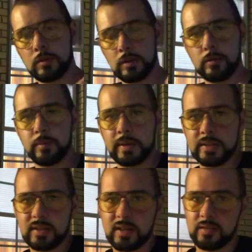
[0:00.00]
You were playing
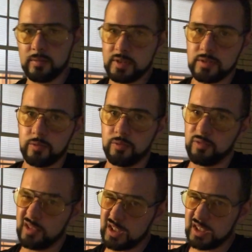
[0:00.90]
Sonic. It wasn't
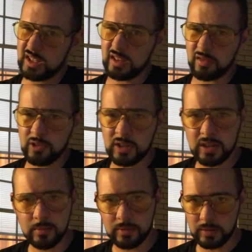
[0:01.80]
really
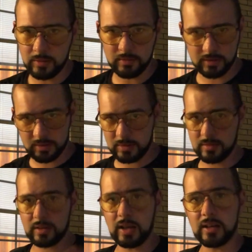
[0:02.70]
3D, but it was
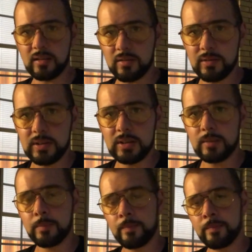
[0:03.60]
kind of 3D.